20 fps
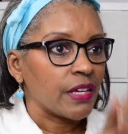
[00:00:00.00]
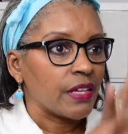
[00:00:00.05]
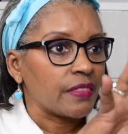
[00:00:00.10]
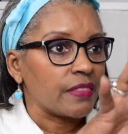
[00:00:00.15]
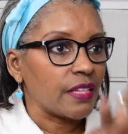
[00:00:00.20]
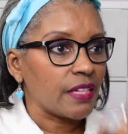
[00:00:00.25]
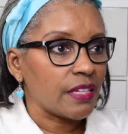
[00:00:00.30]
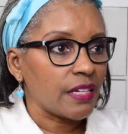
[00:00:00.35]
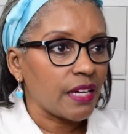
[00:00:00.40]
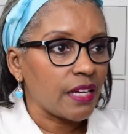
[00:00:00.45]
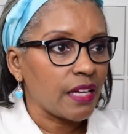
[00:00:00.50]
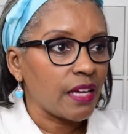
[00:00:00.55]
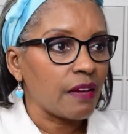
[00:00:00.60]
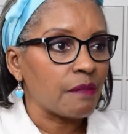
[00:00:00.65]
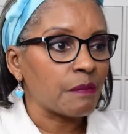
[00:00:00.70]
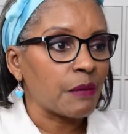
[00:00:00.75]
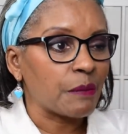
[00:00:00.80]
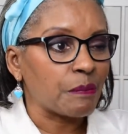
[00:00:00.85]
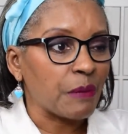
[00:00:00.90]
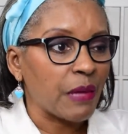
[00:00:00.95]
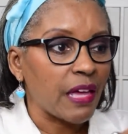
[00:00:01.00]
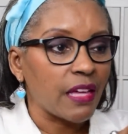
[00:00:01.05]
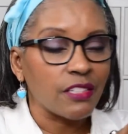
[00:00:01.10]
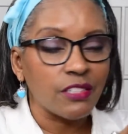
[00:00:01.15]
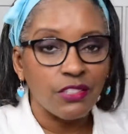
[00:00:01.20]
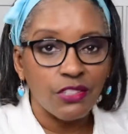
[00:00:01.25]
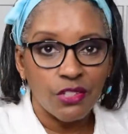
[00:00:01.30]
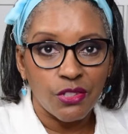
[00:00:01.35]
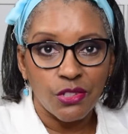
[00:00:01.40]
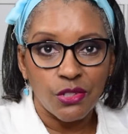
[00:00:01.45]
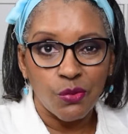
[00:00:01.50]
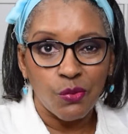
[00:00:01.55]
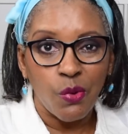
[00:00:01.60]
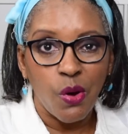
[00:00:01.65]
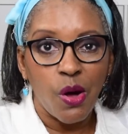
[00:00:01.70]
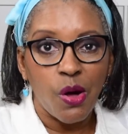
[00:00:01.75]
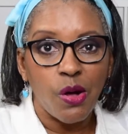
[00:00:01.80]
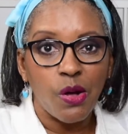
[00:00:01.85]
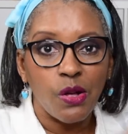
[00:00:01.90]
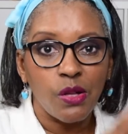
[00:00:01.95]
Then I have my patterns on the
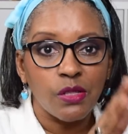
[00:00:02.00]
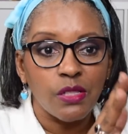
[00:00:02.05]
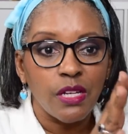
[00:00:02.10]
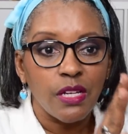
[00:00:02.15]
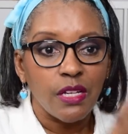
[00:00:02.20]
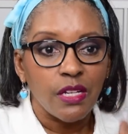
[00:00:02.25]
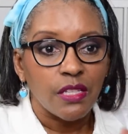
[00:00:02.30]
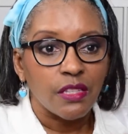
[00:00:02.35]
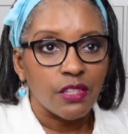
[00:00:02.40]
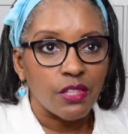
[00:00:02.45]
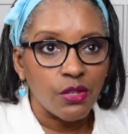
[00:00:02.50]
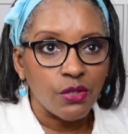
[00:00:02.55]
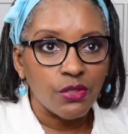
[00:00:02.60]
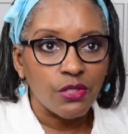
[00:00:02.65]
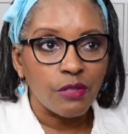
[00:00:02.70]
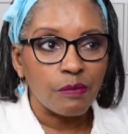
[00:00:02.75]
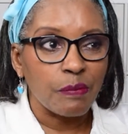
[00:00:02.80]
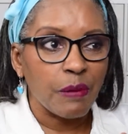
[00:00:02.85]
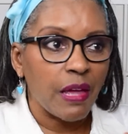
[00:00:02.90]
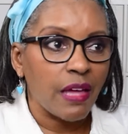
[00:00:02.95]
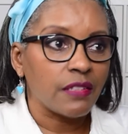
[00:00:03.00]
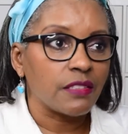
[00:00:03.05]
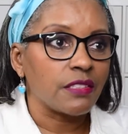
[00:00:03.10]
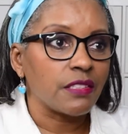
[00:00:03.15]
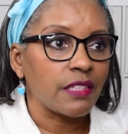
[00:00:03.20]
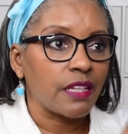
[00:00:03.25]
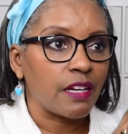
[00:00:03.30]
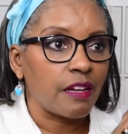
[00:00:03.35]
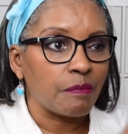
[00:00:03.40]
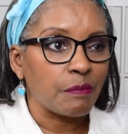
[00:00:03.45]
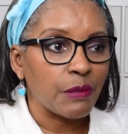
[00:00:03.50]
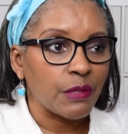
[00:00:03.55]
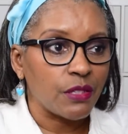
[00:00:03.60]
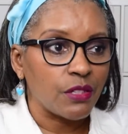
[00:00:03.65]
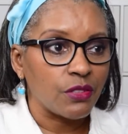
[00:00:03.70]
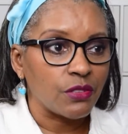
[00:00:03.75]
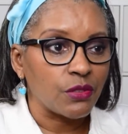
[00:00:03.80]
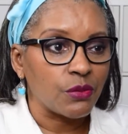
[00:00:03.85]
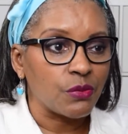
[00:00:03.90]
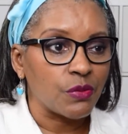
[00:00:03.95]
wall. Those are patterns that I put
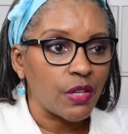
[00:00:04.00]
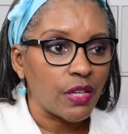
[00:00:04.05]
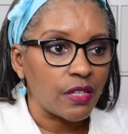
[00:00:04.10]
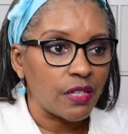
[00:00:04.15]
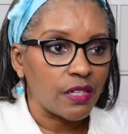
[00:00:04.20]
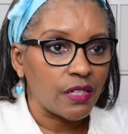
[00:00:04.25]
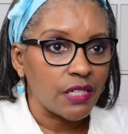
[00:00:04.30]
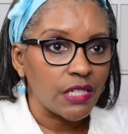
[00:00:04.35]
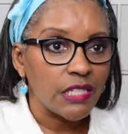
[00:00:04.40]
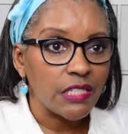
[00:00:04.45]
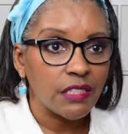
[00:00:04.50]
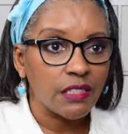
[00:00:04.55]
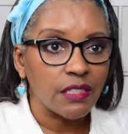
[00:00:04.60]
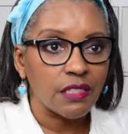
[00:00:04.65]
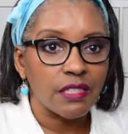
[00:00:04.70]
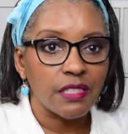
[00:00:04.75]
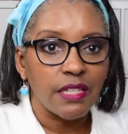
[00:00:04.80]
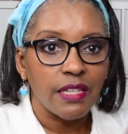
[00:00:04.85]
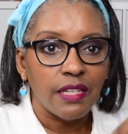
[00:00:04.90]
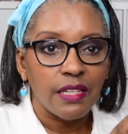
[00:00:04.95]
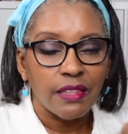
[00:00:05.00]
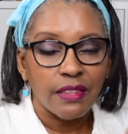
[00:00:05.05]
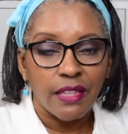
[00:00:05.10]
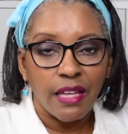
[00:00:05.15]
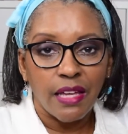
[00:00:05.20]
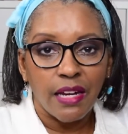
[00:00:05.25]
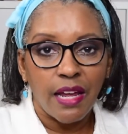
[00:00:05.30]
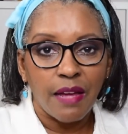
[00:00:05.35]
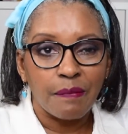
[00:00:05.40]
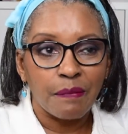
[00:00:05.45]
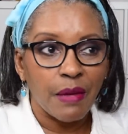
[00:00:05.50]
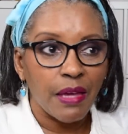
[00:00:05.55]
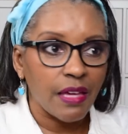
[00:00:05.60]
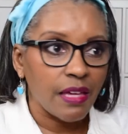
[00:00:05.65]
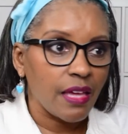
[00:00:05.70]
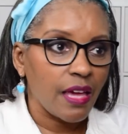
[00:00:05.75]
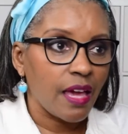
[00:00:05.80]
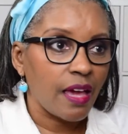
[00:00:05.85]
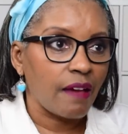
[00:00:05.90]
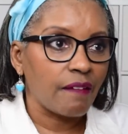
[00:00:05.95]
on the uh, hooks that I
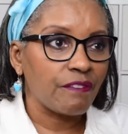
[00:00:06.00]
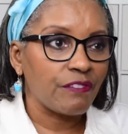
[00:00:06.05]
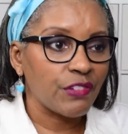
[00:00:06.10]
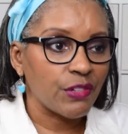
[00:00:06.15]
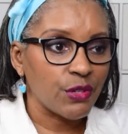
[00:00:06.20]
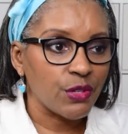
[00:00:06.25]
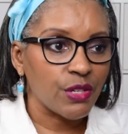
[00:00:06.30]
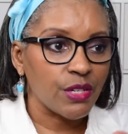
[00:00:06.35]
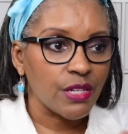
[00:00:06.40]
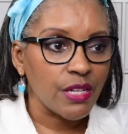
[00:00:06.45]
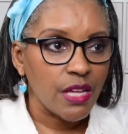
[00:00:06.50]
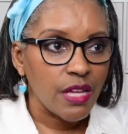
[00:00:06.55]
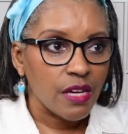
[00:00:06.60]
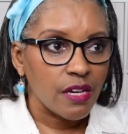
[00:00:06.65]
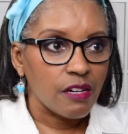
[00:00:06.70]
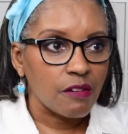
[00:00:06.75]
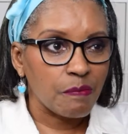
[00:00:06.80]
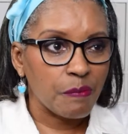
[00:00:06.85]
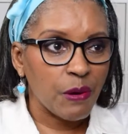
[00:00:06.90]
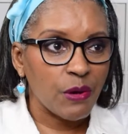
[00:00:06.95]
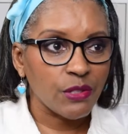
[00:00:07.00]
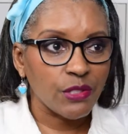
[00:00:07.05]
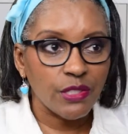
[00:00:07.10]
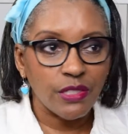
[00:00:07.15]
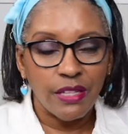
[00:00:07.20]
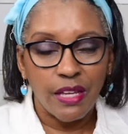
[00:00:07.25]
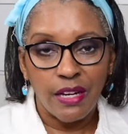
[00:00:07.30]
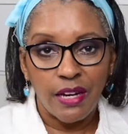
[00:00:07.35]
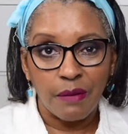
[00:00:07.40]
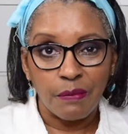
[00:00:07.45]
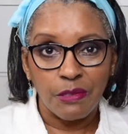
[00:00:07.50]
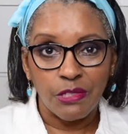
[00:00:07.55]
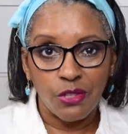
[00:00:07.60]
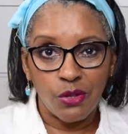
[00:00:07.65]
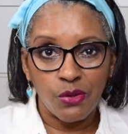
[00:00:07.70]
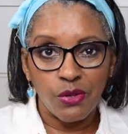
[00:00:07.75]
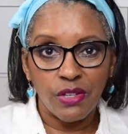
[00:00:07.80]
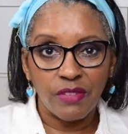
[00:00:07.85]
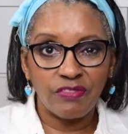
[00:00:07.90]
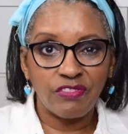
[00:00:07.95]
may have for a person that I'm
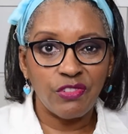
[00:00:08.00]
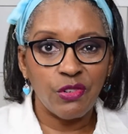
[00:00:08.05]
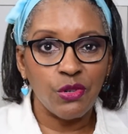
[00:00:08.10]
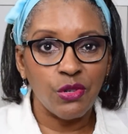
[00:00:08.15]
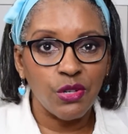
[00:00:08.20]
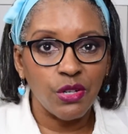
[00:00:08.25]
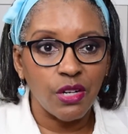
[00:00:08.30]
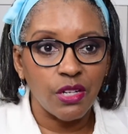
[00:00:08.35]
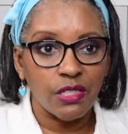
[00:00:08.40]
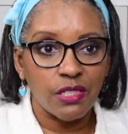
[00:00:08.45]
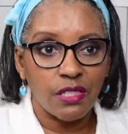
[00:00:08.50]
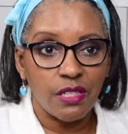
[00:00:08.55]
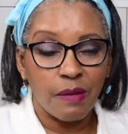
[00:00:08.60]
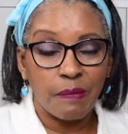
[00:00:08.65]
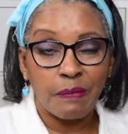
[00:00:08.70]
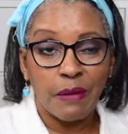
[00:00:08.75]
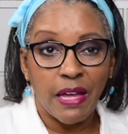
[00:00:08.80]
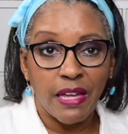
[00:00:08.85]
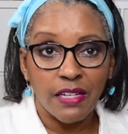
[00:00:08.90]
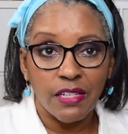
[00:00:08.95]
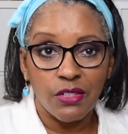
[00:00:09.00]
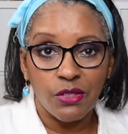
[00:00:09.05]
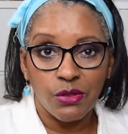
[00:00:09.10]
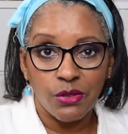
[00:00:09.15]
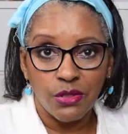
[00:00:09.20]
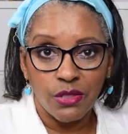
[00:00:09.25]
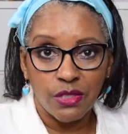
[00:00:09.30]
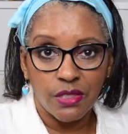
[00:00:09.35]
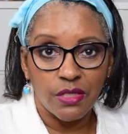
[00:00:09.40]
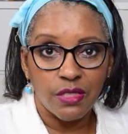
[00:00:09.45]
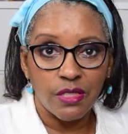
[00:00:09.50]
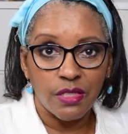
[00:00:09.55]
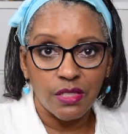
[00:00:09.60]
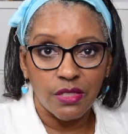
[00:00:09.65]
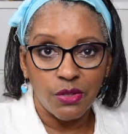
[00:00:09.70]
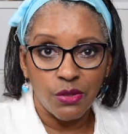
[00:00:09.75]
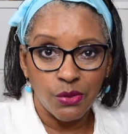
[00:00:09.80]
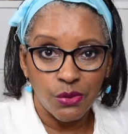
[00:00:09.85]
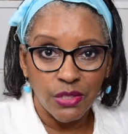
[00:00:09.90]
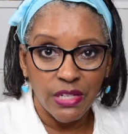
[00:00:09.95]
sewing for or somebody who's
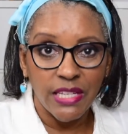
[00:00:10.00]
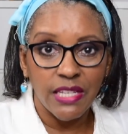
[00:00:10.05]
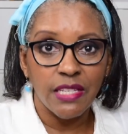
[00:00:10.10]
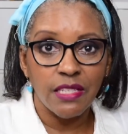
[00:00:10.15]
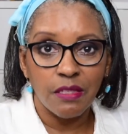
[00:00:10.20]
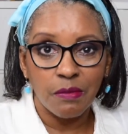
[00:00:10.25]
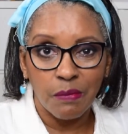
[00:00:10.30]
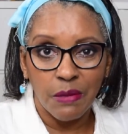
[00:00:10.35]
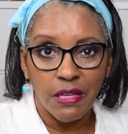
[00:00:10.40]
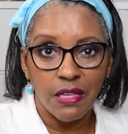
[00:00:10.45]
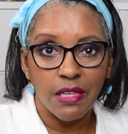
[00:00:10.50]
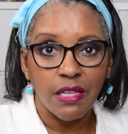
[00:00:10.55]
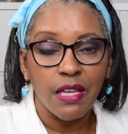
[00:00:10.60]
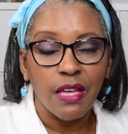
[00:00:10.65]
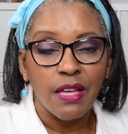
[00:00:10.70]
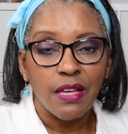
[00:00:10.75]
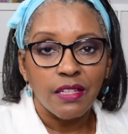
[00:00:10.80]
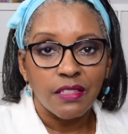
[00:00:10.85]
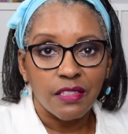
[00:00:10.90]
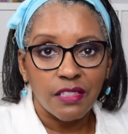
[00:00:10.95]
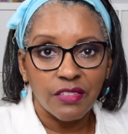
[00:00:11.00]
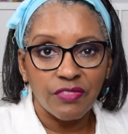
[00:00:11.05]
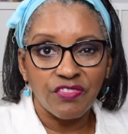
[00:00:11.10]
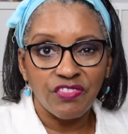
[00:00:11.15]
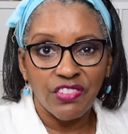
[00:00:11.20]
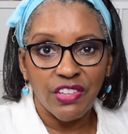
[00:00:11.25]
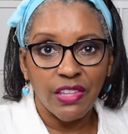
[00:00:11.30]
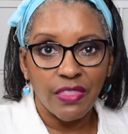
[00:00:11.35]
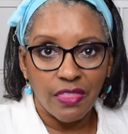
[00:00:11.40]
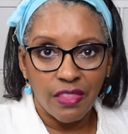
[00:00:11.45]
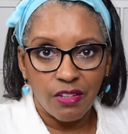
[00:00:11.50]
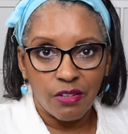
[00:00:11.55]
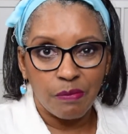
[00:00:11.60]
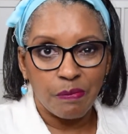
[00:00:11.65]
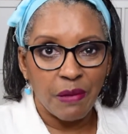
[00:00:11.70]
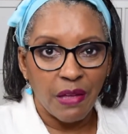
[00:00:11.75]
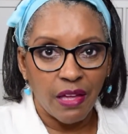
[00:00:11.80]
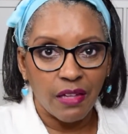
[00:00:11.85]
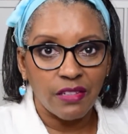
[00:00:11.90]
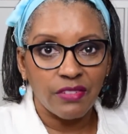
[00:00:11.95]
who needs me to fit their
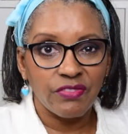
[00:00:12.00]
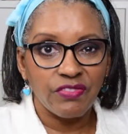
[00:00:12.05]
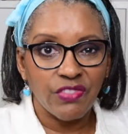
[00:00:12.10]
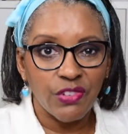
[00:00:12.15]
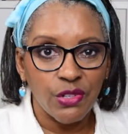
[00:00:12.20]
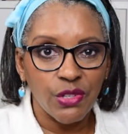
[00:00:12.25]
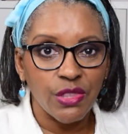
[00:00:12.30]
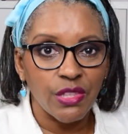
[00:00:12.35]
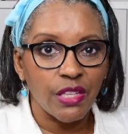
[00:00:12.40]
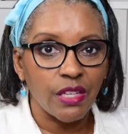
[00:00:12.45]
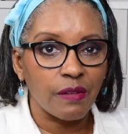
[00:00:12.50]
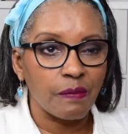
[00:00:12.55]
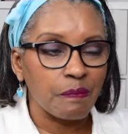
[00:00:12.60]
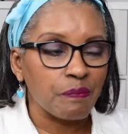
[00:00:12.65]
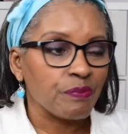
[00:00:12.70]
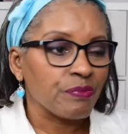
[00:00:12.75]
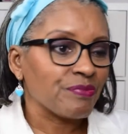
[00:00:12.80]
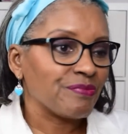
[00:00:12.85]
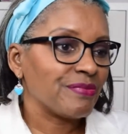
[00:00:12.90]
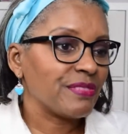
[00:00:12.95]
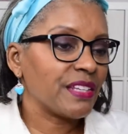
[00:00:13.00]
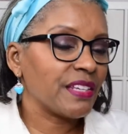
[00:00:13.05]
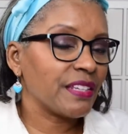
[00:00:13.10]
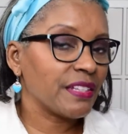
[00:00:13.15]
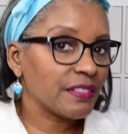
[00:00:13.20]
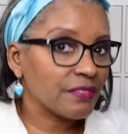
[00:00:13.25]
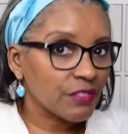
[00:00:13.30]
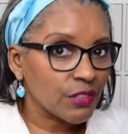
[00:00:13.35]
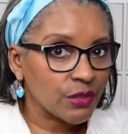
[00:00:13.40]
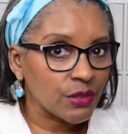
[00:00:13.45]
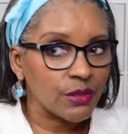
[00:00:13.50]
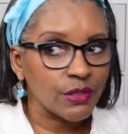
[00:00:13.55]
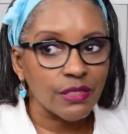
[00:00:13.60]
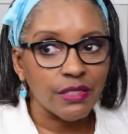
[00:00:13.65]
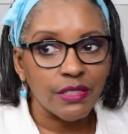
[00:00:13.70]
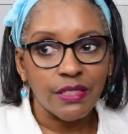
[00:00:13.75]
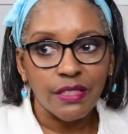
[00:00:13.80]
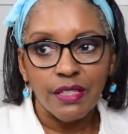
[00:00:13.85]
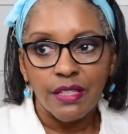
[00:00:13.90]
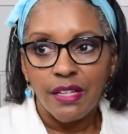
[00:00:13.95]
pattern for them. Then, of
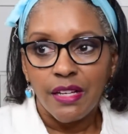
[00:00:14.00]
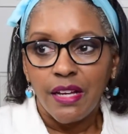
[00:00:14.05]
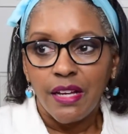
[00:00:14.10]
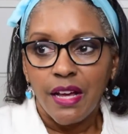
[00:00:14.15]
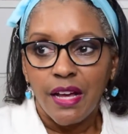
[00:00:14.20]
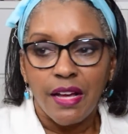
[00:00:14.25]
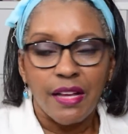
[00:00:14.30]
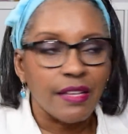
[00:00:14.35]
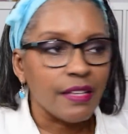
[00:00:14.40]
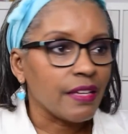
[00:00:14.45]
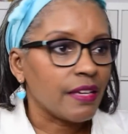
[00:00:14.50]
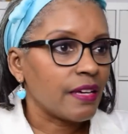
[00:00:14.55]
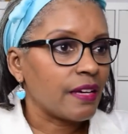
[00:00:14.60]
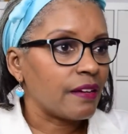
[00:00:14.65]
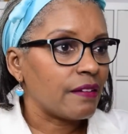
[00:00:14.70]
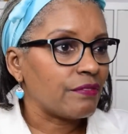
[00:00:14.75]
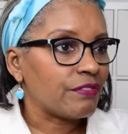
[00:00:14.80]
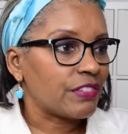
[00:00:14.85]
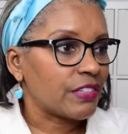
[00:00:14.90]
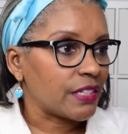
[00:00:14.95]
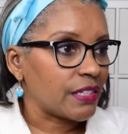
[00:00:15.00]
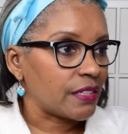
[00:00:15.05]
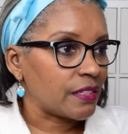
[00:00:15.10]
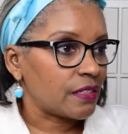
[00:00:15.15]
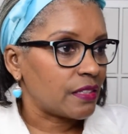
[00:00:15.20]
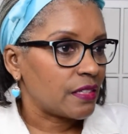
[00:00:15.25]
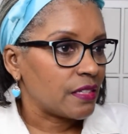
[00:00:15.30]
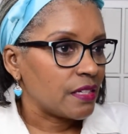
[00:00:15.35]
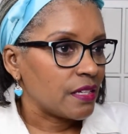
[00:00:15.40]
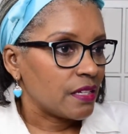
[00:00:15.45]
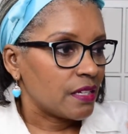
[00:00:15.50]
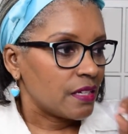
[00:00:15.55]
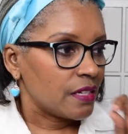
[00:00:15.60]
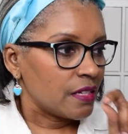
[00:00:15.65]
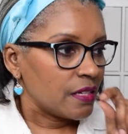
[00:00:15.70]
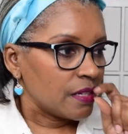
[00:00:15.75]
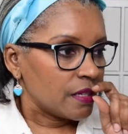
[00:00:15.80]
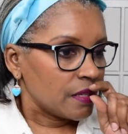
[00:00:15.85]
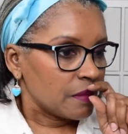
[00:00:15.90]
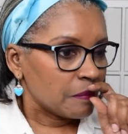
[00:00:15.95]
course, I have uh,
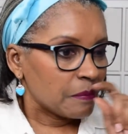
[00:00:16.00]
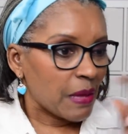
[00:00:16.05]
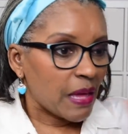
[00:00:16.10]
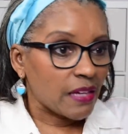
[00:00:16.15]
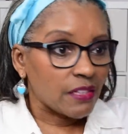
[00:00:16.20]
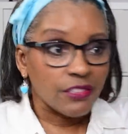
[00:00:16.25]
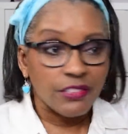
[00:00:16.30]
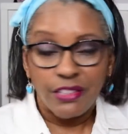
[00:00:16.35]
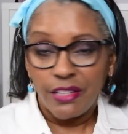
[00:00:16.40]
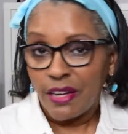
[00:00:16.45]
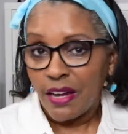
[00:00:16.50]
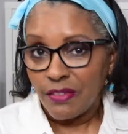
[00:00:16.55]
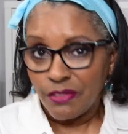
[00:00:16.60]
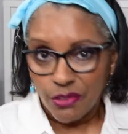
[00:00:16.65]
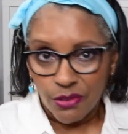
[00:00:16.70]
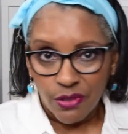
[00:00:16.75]
patterns that I've